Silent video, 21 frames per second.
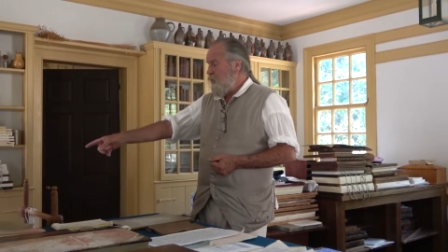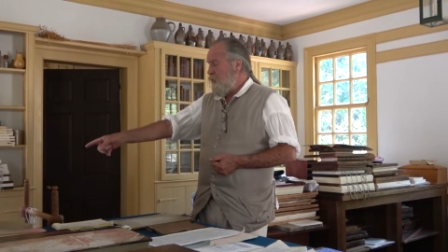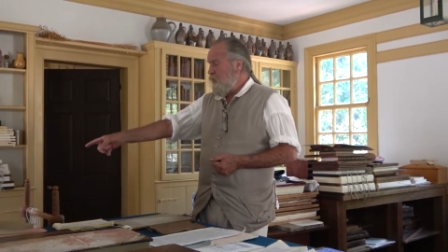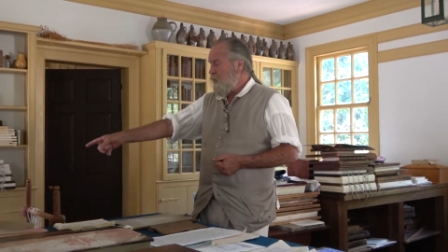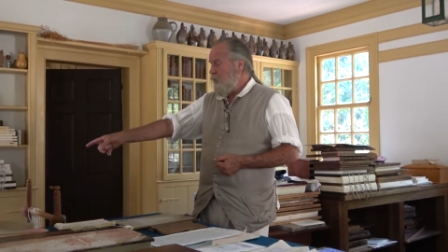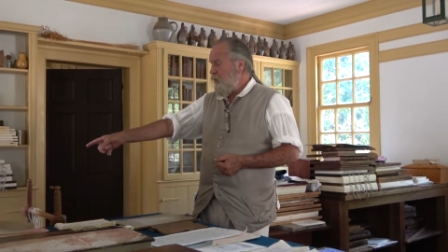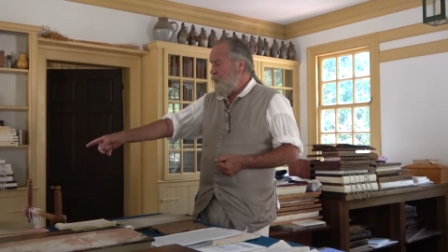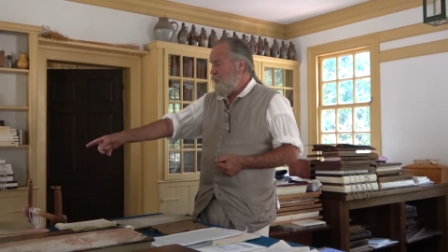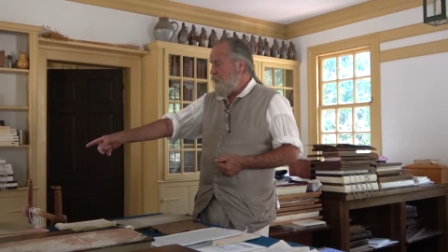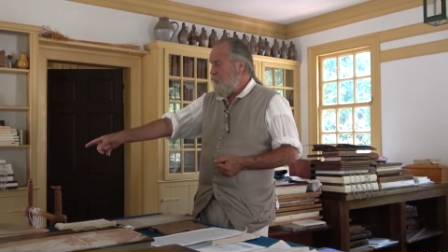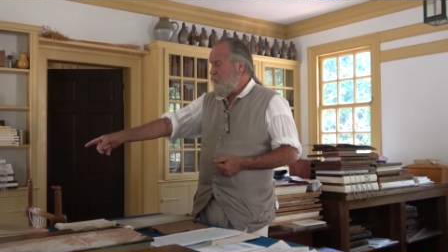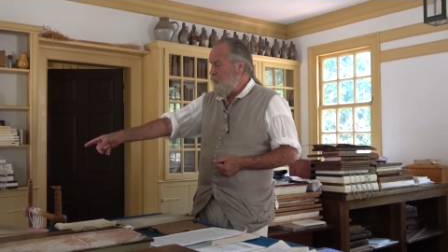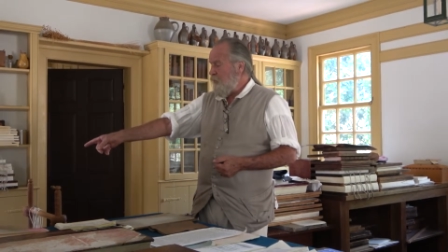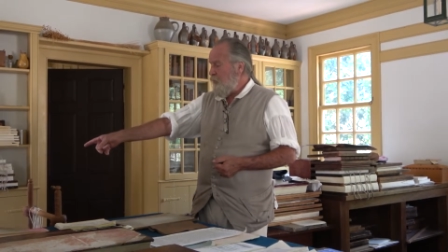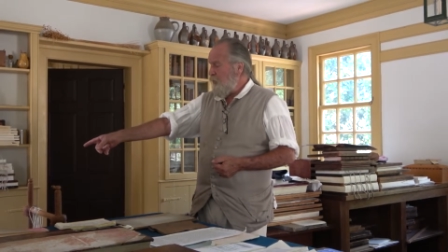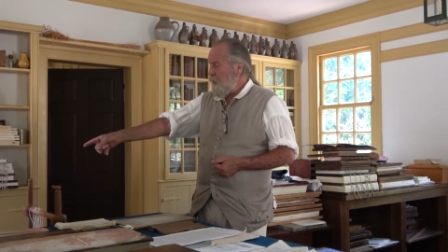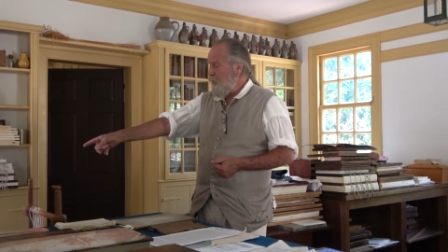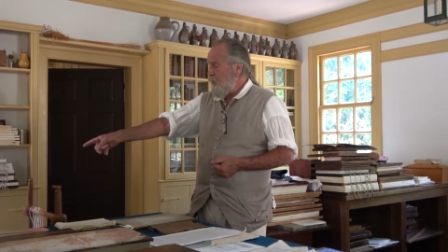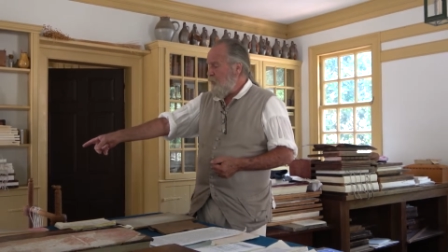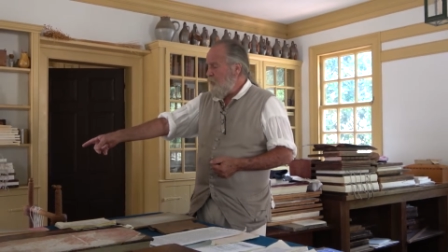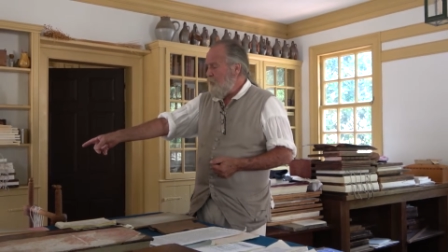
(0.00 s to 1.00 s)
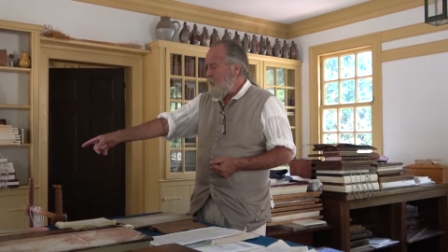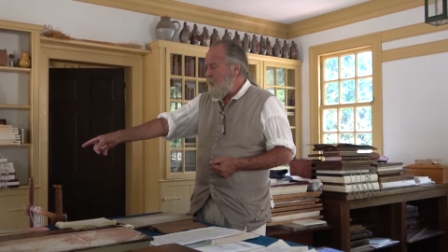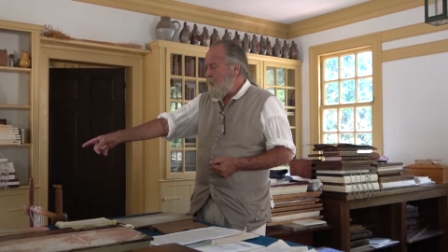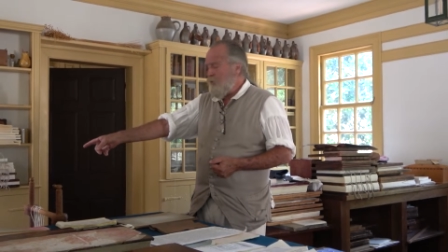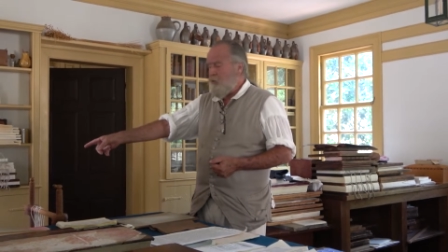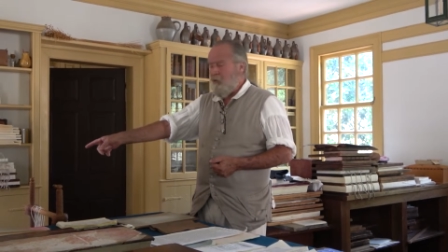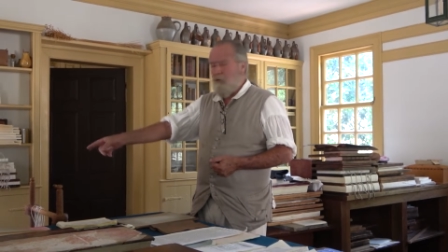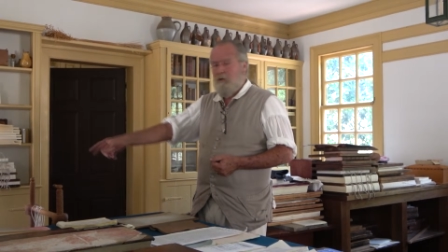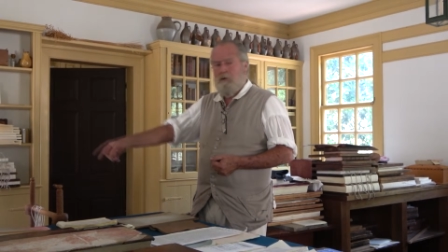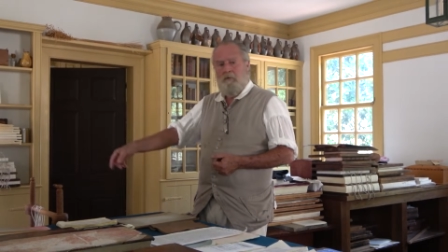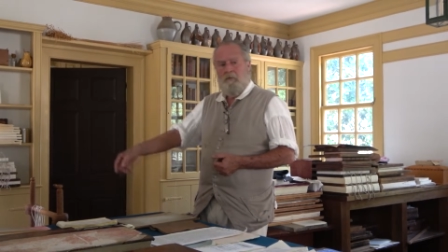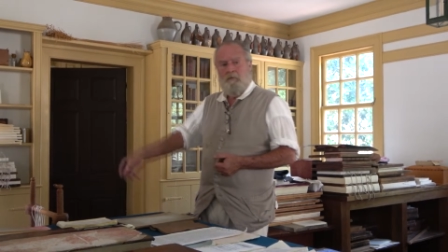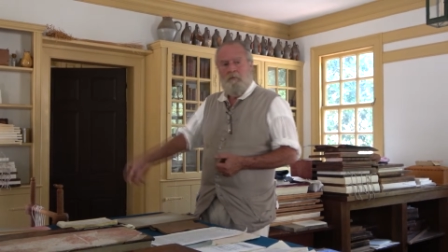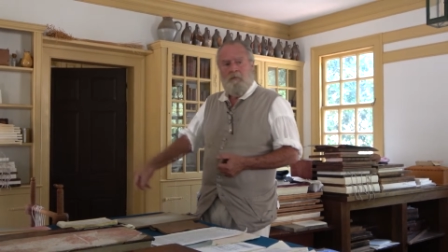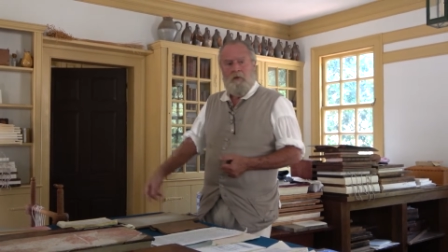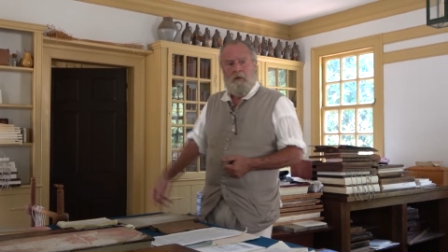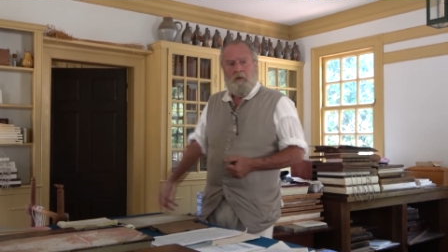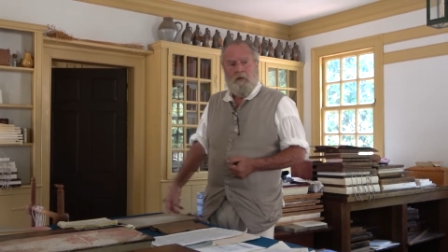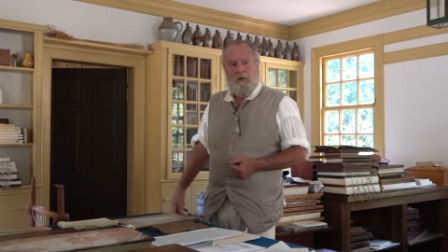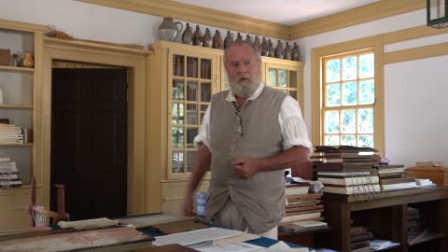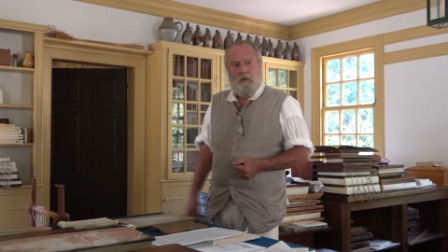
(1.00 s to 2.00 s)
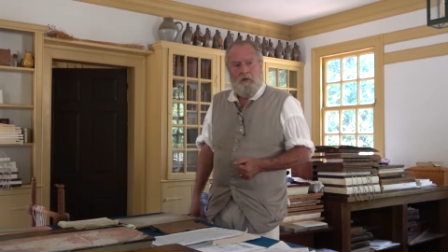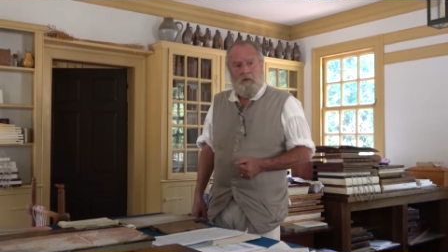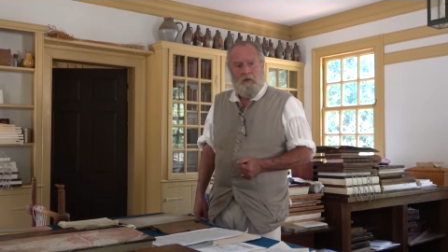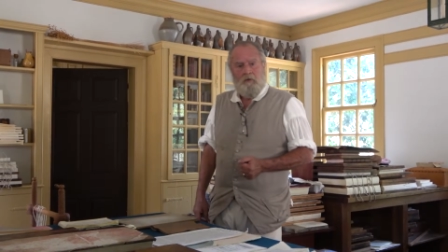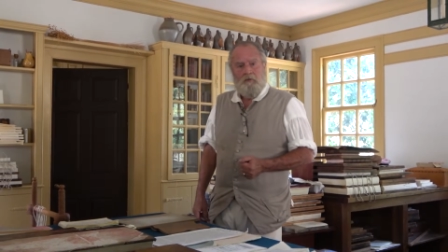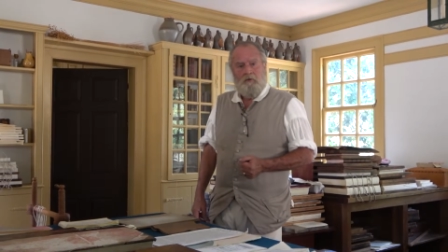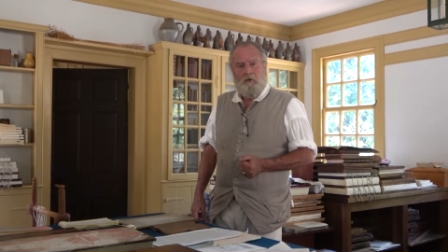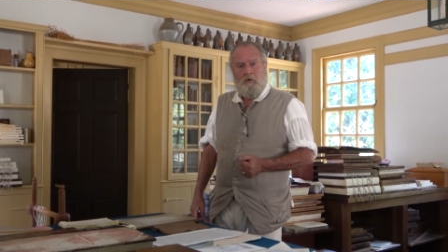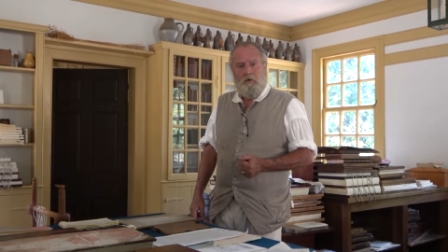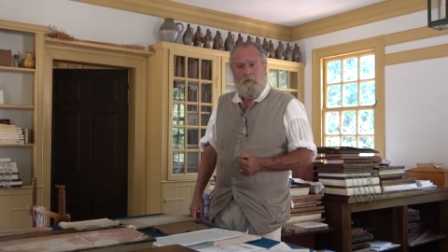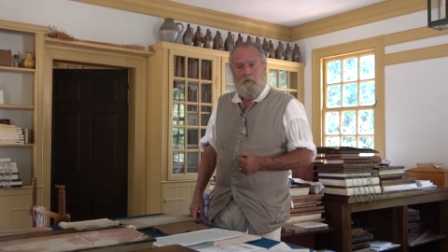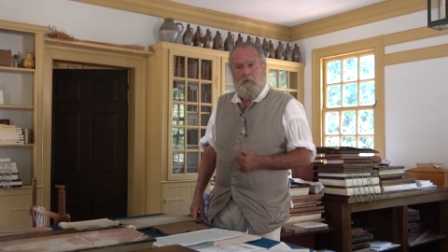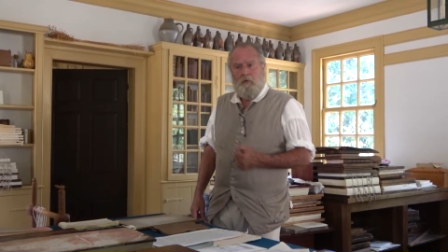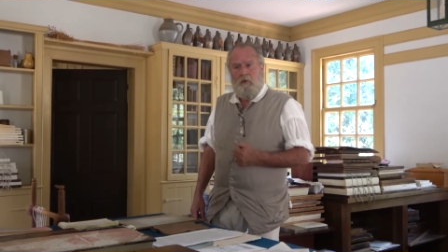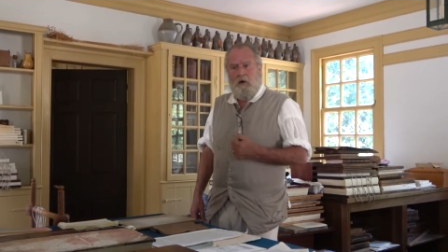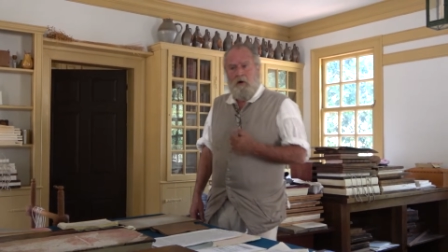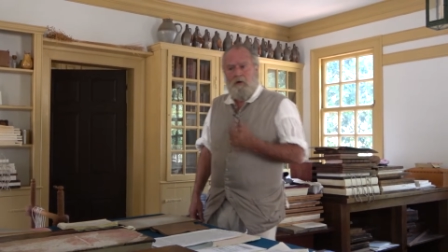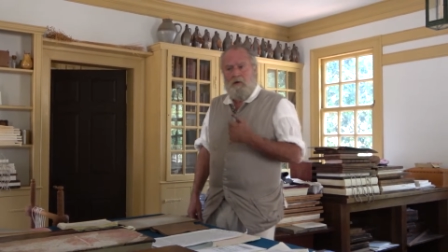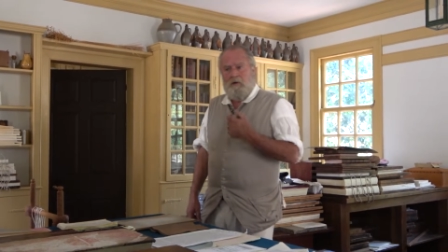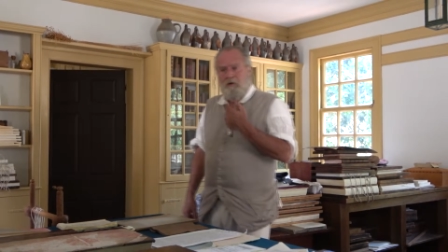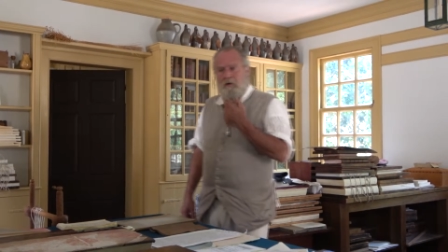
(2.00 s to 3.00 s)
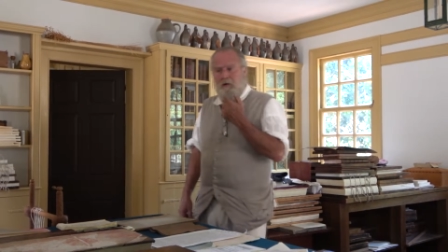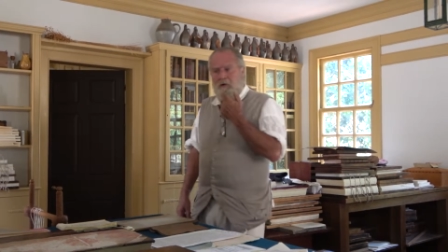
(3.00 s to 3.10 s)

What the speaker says: this stuff over here in color. It's called Moroccan